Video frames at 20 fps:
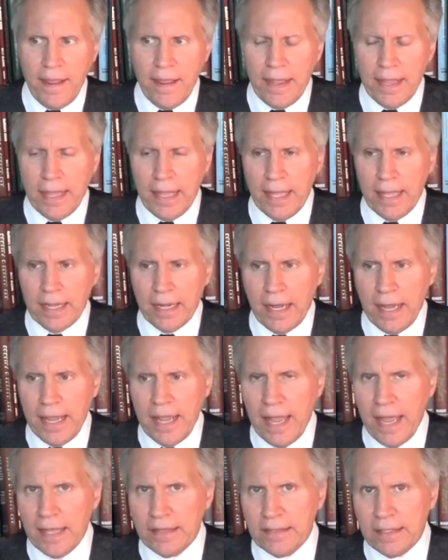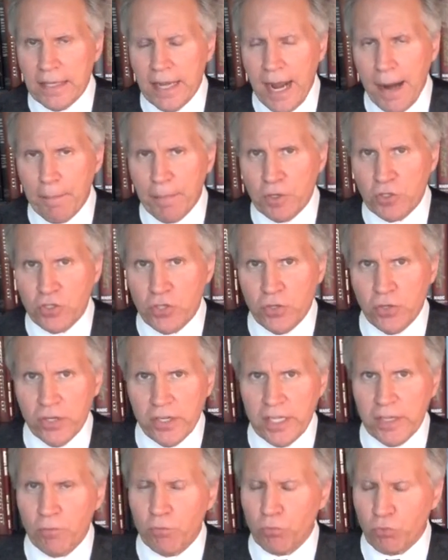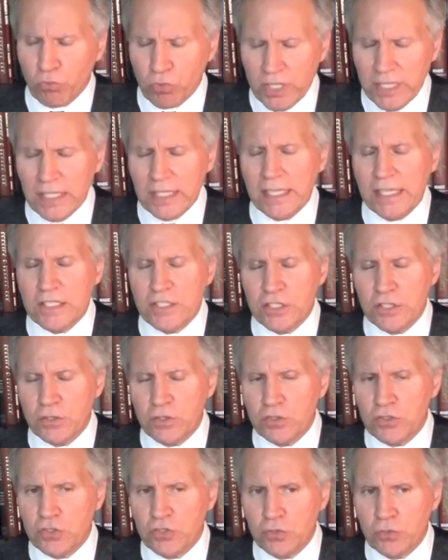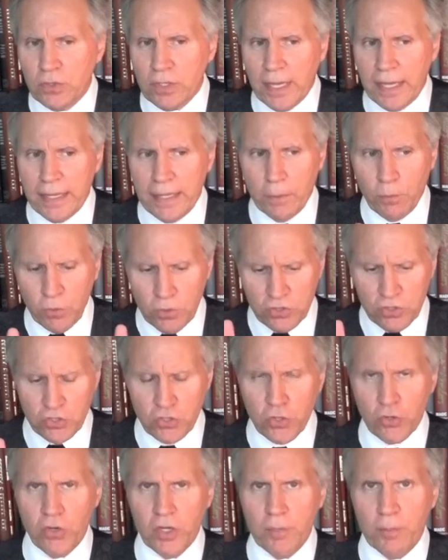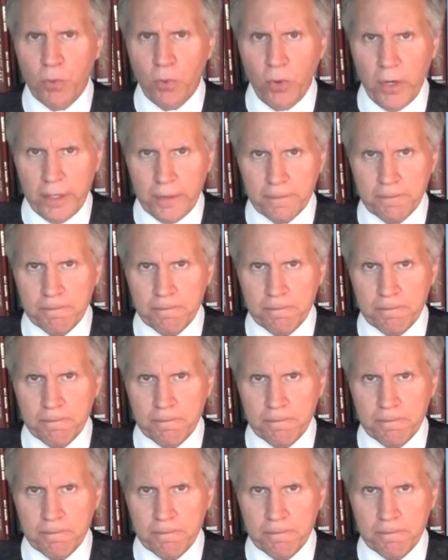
I had the opportunity really to it was a turning point.